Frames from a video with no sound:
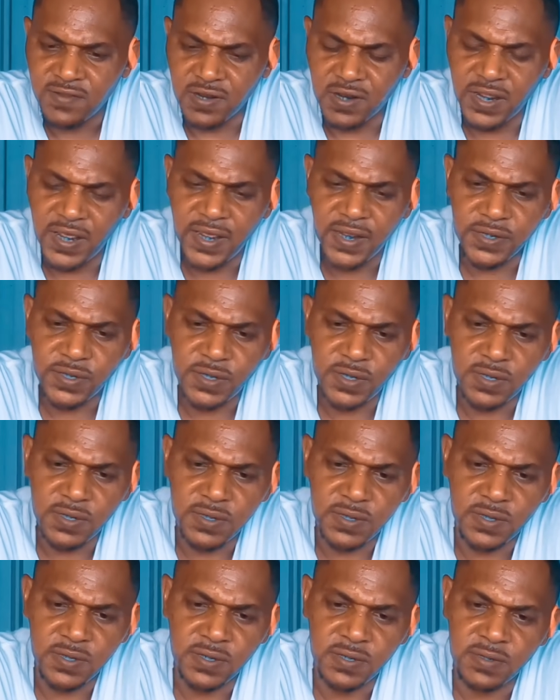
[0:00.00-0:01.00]

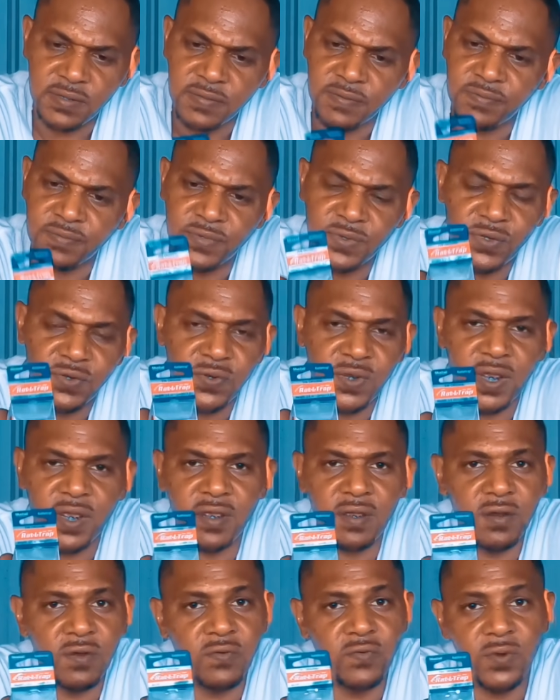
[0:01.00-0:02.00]
ledges,
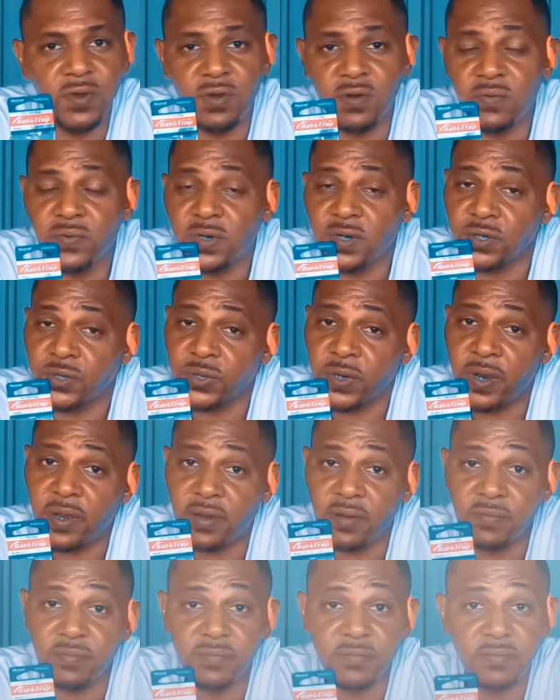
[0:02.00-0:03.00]
can't go wrong with the
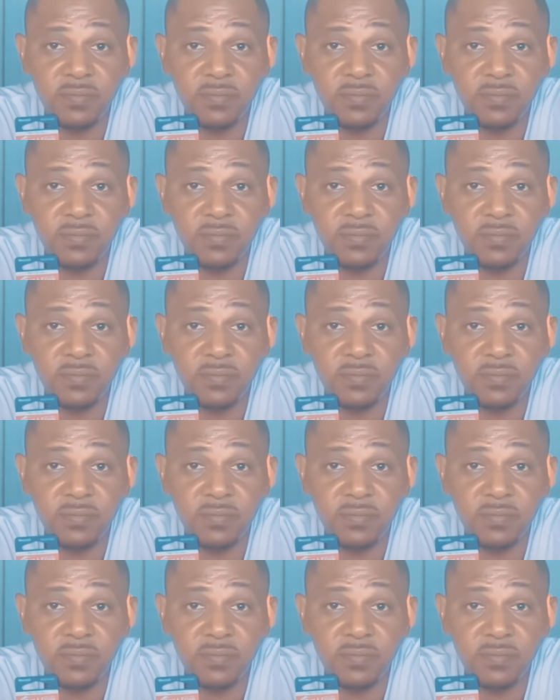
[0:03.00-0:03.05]
trap.